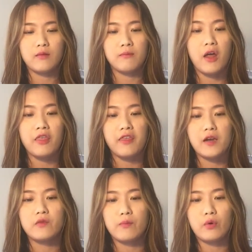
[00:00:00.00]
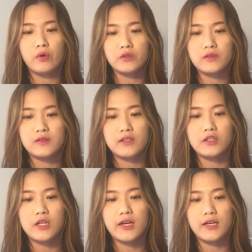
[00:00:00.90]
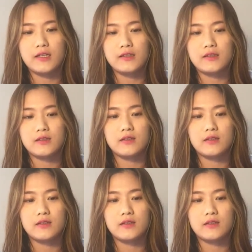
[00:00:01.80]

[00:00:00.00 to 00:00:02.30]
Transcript: month-end reports such as